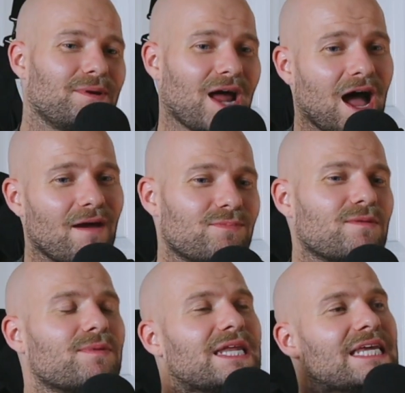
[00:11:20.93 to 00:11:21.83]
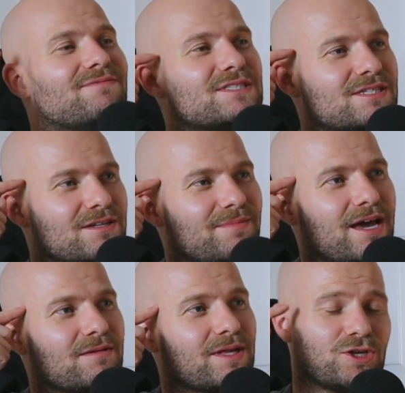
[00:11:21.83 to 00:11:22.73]
But even still in my
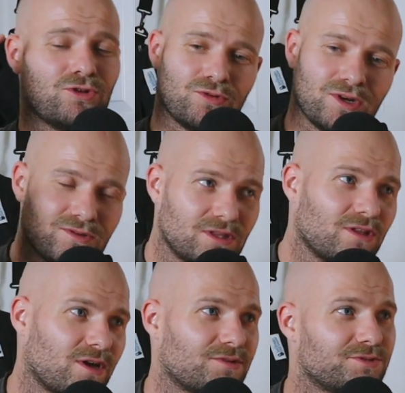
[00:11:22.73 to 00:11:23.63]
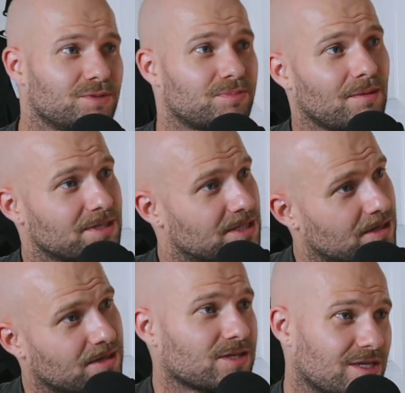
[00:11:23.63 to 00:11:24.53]
head I'm like, you're the one who did the laundry. You probably did
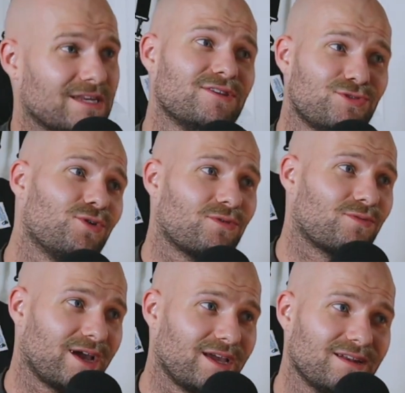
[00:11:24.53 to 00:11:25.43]
it and you didn't do it right.